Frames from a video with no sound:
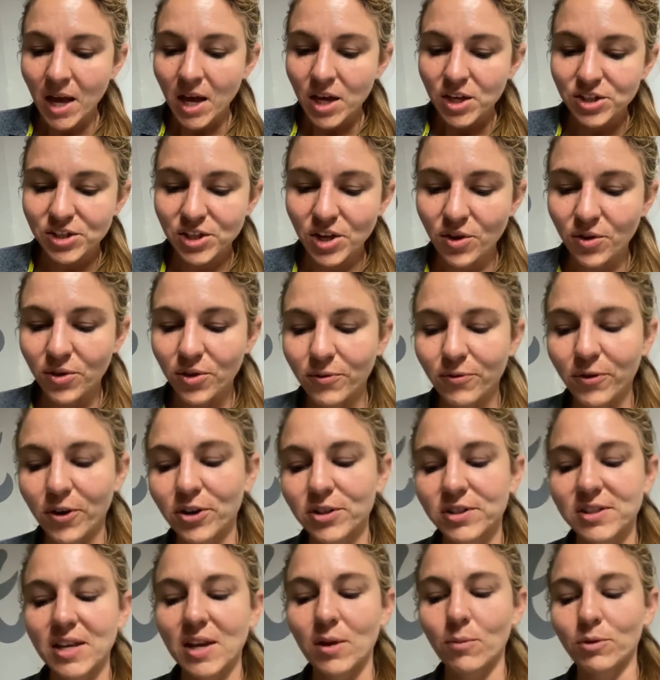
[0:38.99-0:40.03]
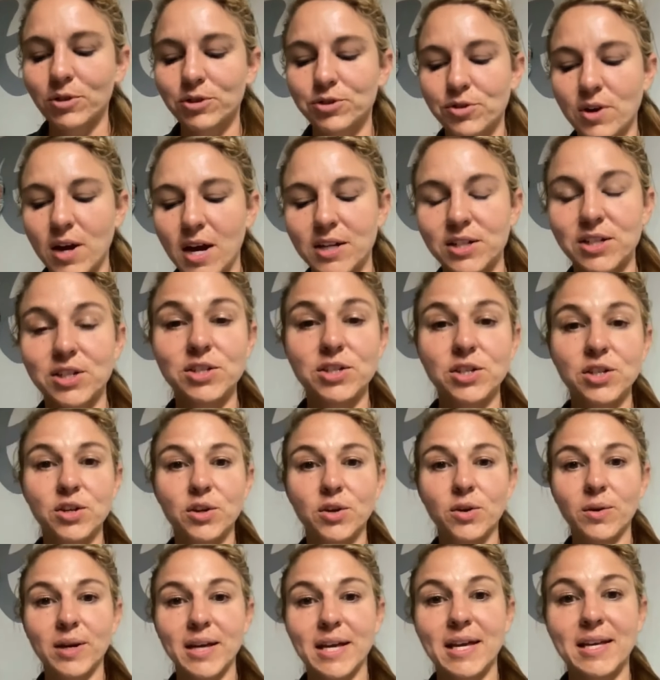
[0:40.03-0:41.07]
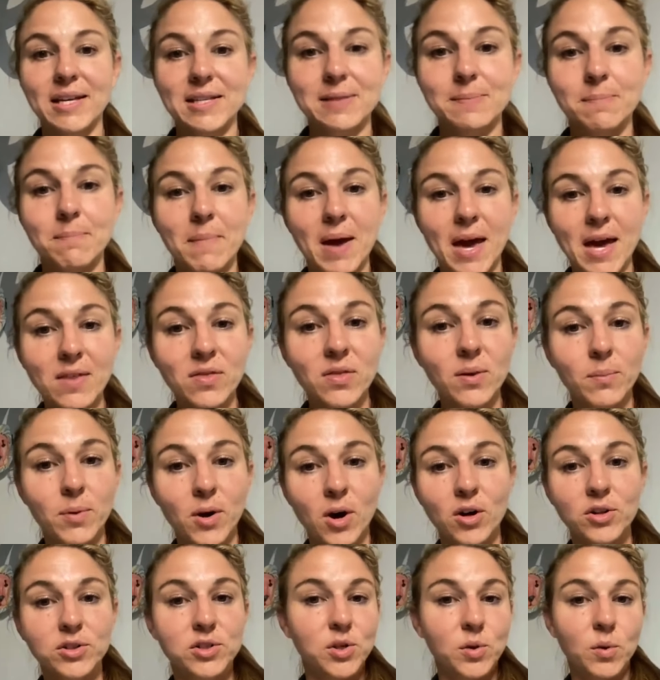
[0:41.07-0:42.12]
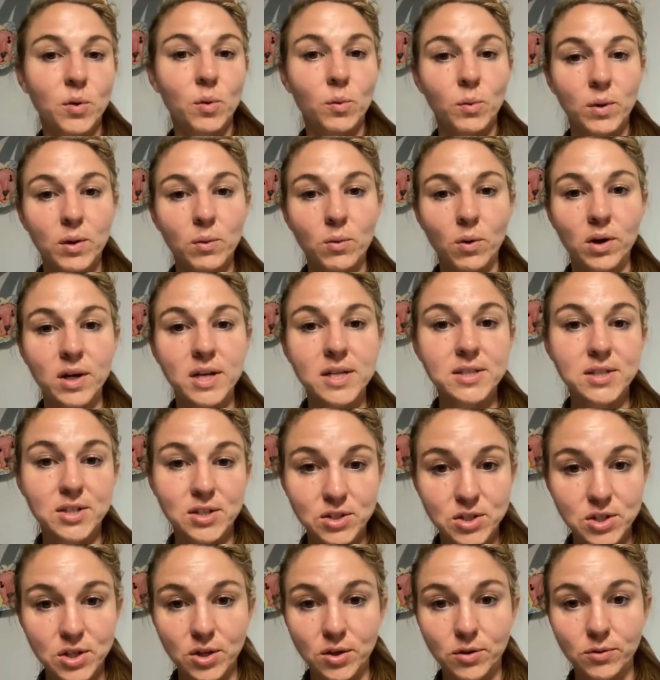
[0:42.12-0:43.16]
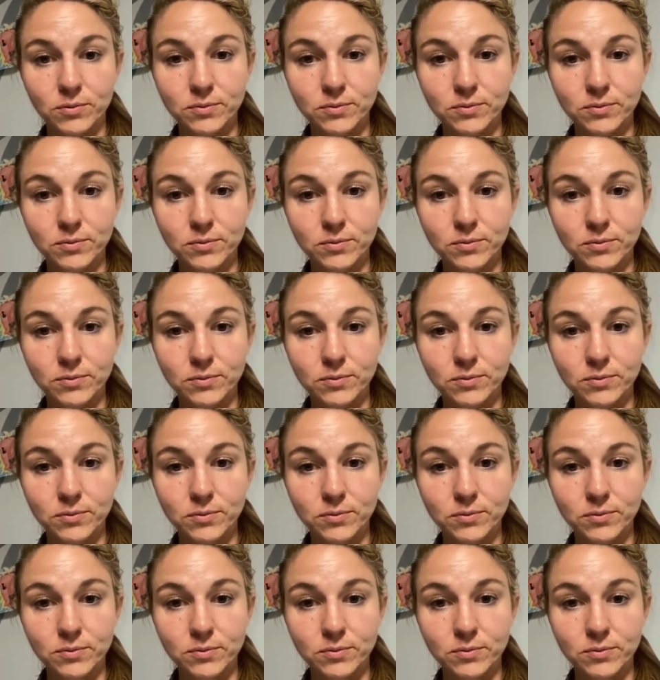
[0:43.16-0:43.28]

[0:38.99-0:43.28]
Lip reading: So the first thing we're trying to do is make the ball do what we want it to do.